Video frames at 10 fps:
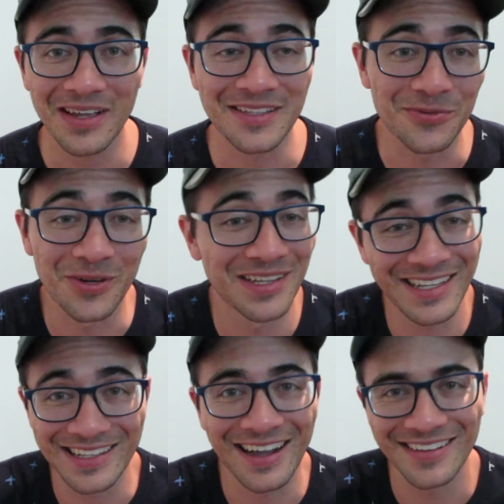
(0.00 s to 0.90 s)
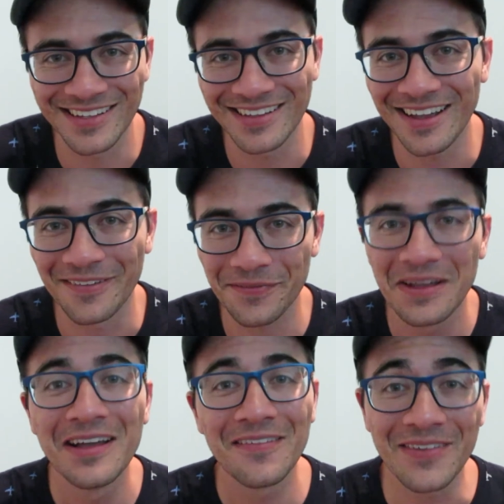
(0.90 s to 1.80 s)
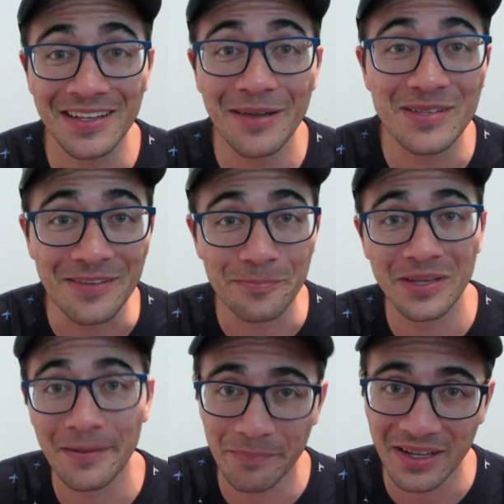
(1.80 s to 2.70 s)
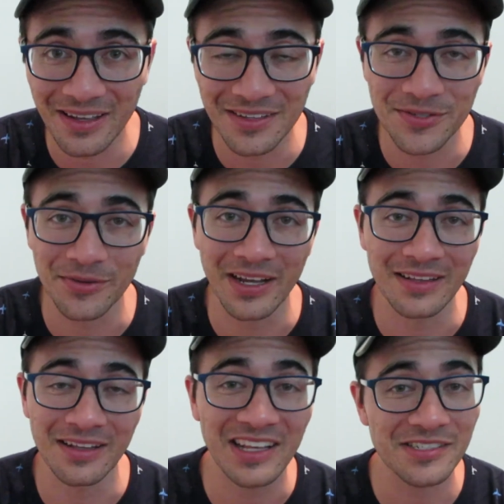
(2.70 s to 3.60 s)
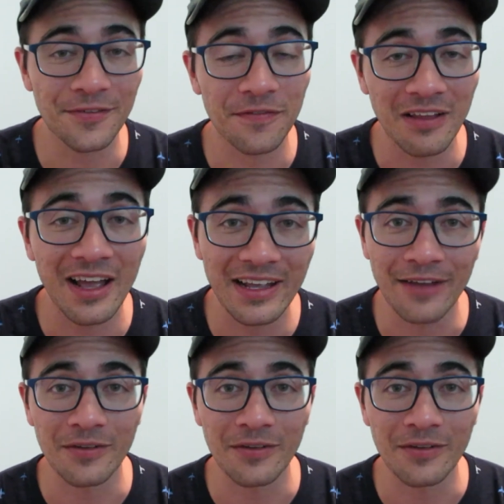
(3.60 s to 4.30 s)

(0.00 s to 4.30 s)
It's really not enough. Vietnam is a big, big country, and unless you're flying